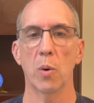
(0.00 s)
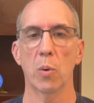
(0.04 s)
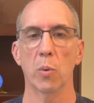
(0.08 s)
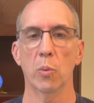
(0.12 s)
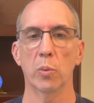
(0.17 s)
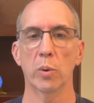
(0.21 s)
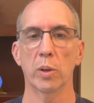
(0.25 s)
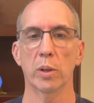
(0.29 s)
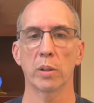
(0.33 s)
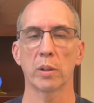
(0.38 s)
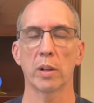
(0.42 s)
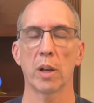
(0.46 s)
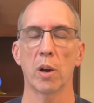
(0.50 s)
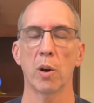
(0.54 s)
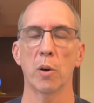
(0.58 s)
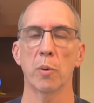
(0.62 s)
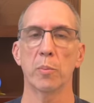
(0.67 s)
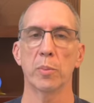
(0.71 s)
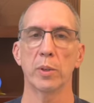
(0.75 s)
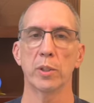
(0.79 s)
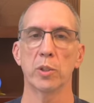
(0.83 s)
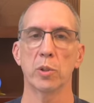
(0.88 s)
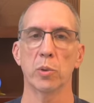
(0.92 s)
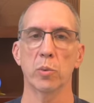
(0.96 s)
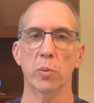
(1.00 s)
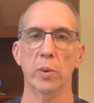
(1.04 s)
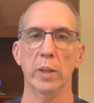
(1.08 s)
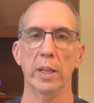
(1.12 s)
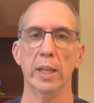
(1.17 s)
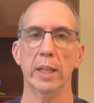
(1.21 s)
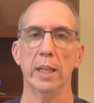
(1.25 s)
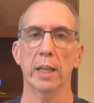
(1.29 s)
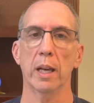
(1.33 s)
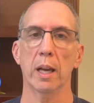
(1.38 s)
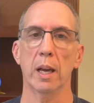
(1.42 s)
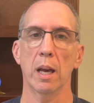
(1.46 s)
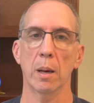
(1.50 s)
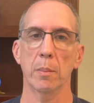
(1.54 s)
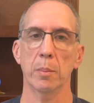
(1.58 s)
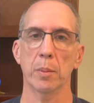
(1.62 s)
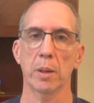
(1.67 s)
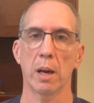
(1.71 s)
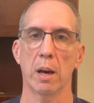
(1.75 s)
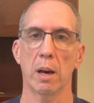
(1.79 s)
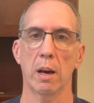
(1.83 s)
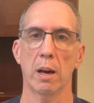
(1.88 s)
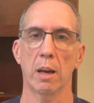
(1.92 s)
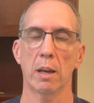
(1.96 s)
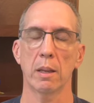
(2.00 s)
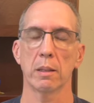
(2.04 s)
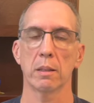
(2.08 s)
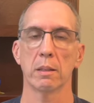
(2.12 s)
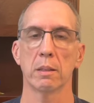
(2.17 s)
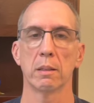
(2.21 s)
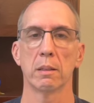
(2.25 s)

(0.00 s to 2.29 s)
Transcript: will go between Epcot